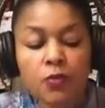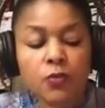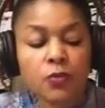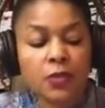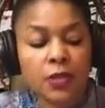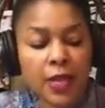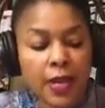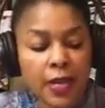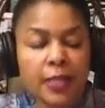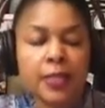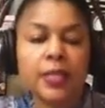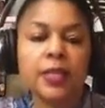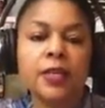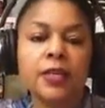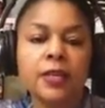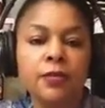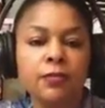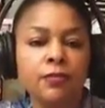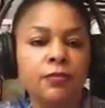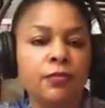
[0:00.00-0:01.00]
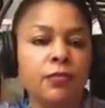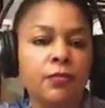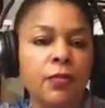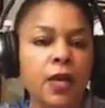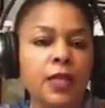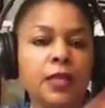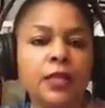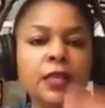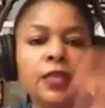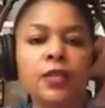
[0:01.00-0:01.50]
daily,
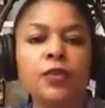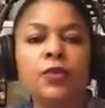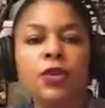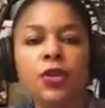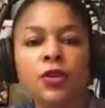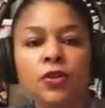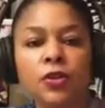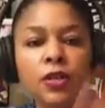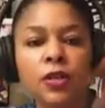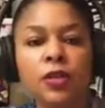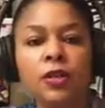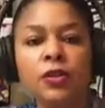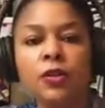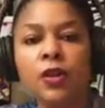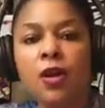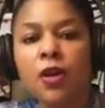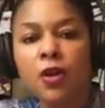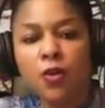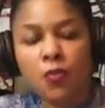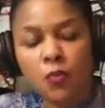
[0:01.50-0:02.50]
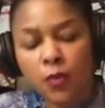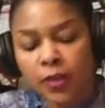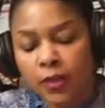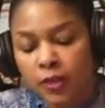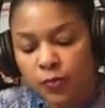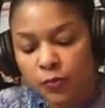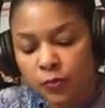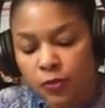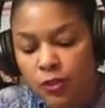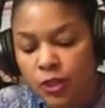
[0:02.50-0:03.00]
monthly, yearly,
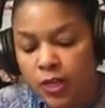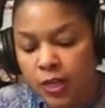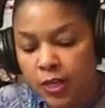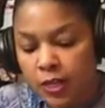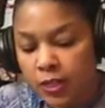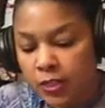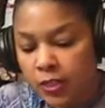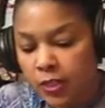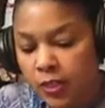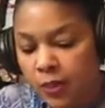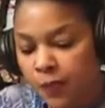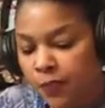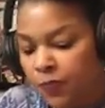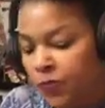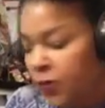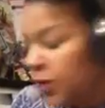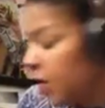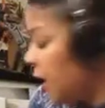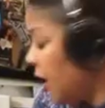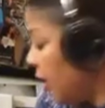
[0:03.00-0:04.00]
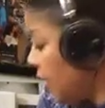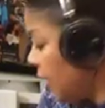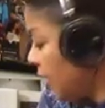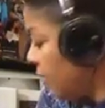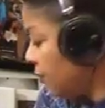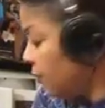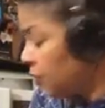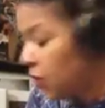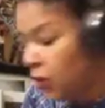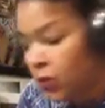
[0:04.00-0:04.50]
weekly routines.
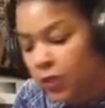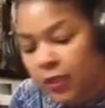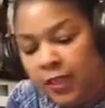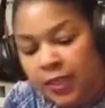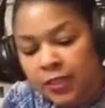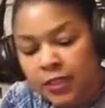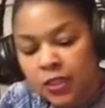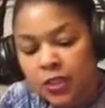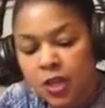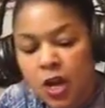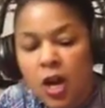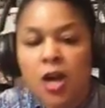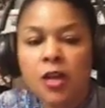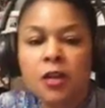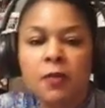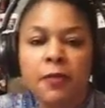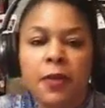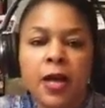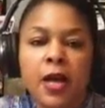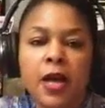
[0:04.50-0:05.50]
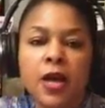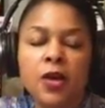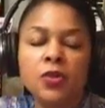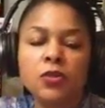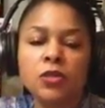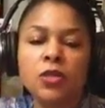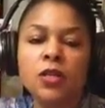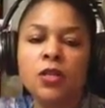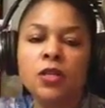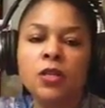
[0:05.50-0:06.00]
So let's talk
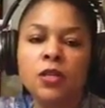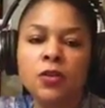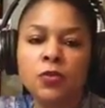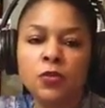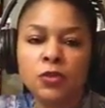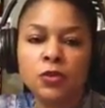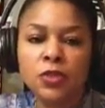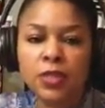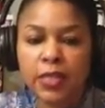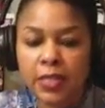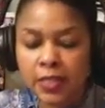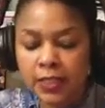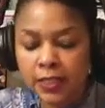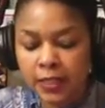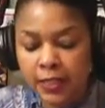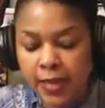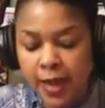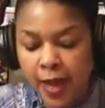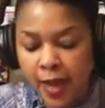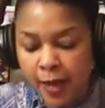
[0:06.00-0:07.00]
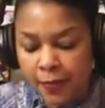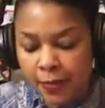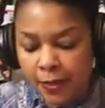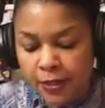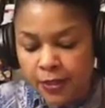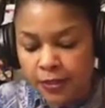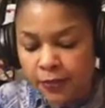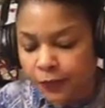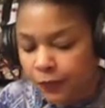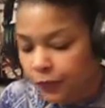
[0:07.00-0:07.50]
about routines and
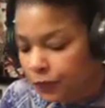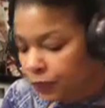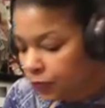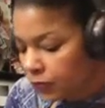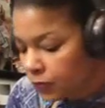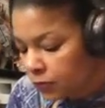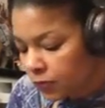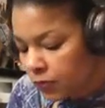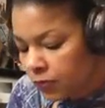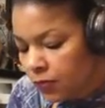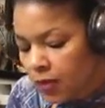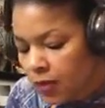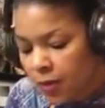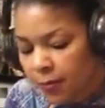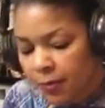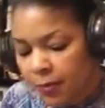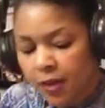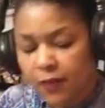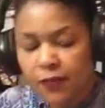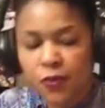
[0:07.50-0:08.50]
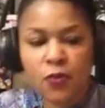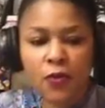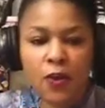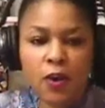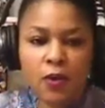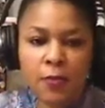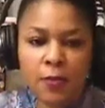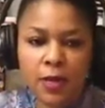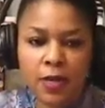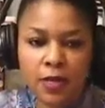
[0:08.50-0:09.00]
habits. Many of you
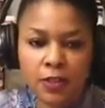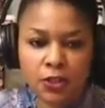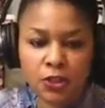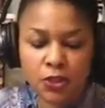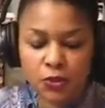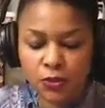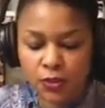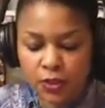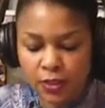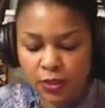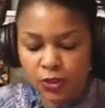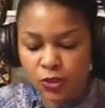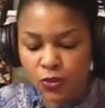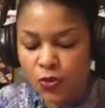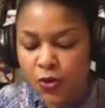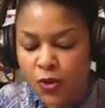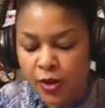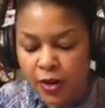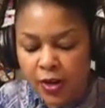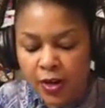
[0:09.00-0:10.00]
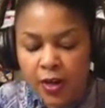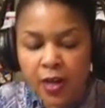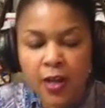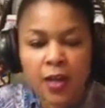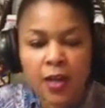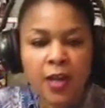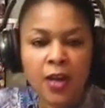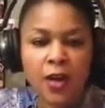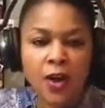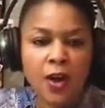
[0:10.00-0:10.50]
heard my juicing story.
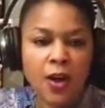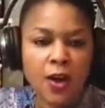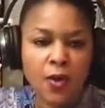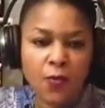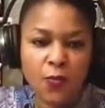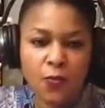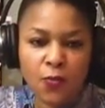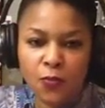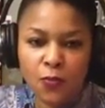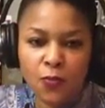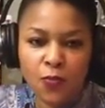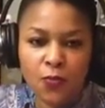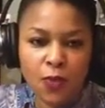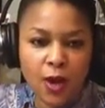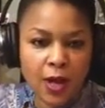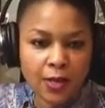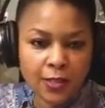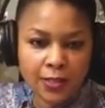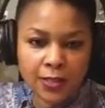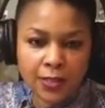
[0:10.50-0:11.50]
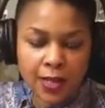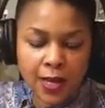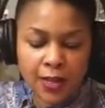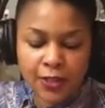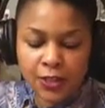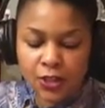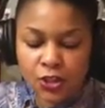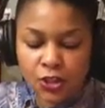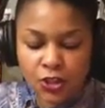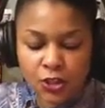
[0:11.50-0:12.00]
I decided
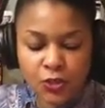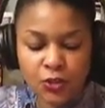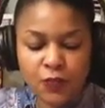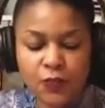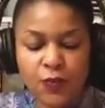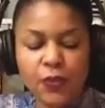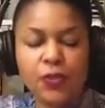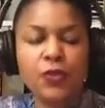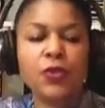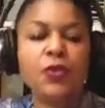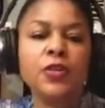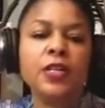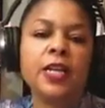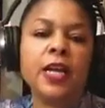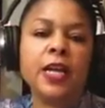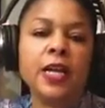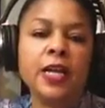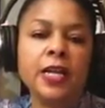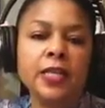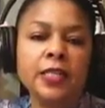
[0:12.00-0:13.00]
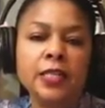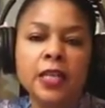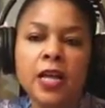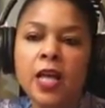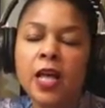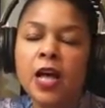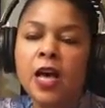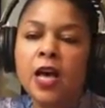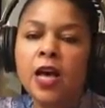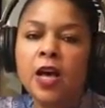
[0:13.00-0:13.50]
to juice for 30 days.
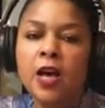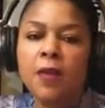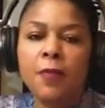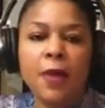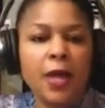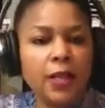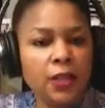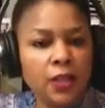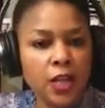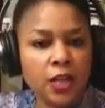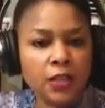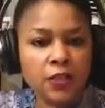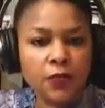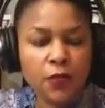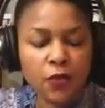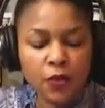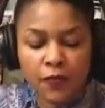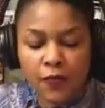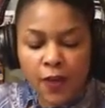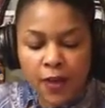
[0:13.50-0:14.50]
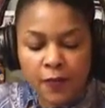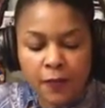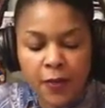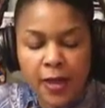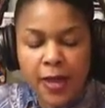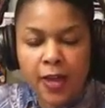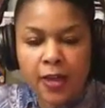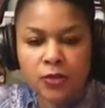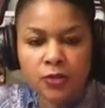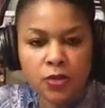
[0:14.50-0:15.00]
I lost 45
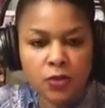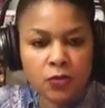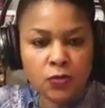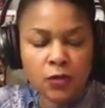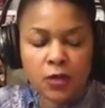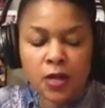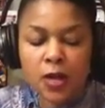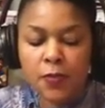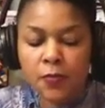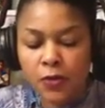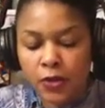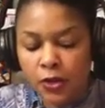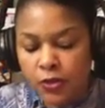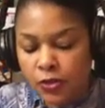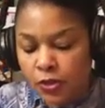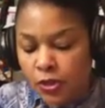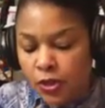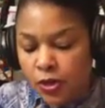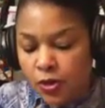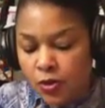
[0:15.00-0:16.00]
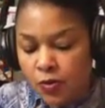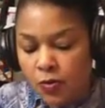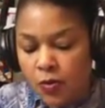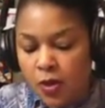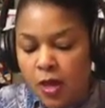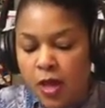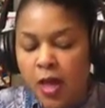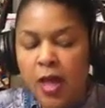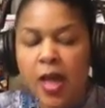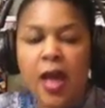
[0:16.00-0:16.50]
pounds. This was a couple of years ago.
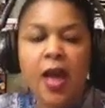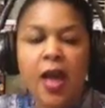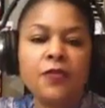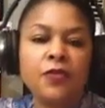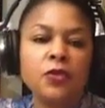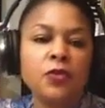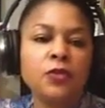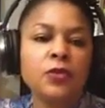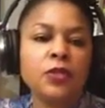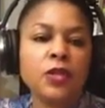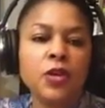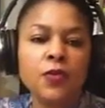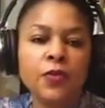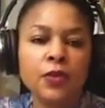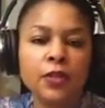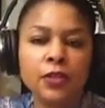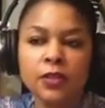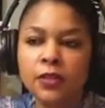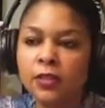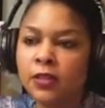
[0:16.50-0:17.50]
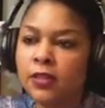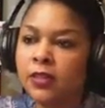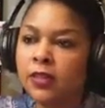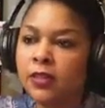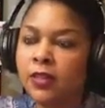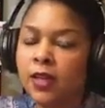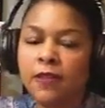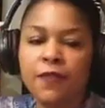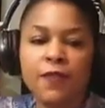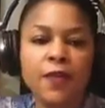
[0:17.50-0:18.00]
After it was over,
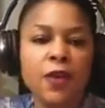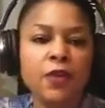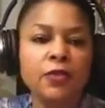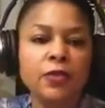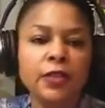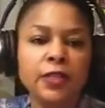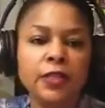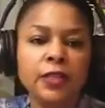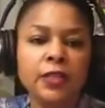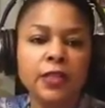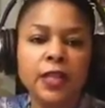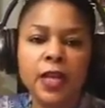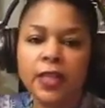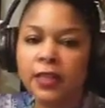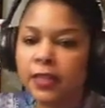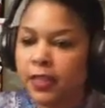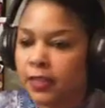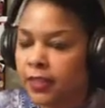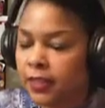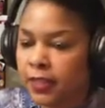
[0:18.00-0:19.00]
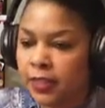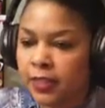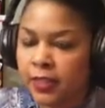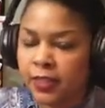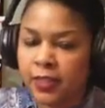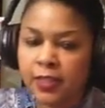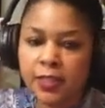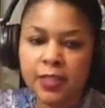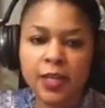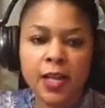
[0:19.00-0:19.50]
I felt good. I looked
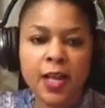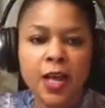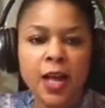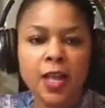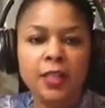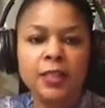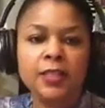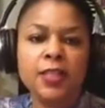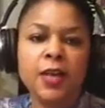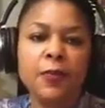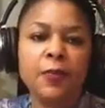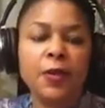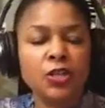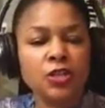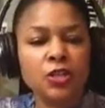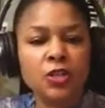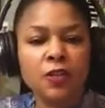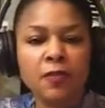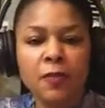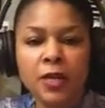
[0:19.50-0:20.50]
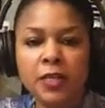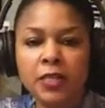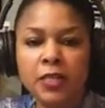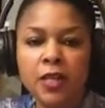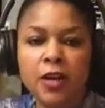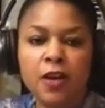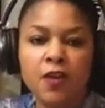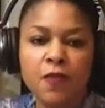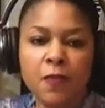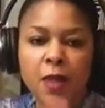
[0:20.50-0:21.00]
good. I looked at pictures of
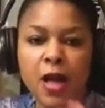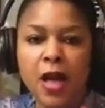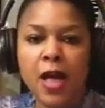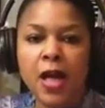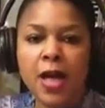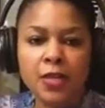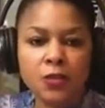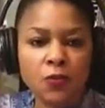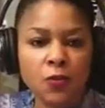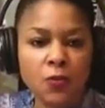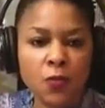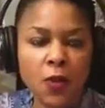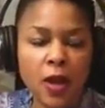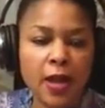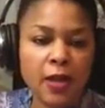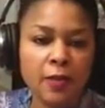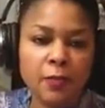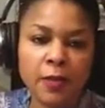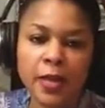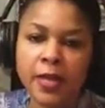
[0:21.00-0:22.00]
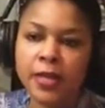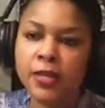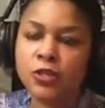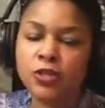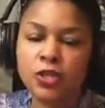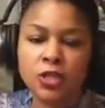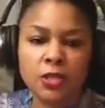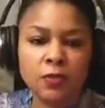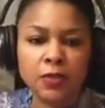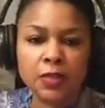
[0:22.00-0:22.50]
myself. My eyes were white. My
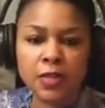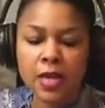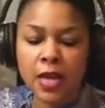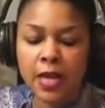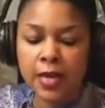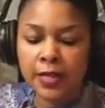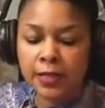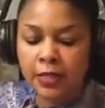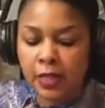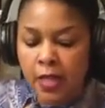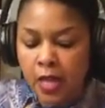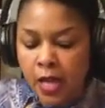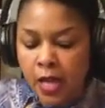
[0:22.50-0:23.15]
energy was nice.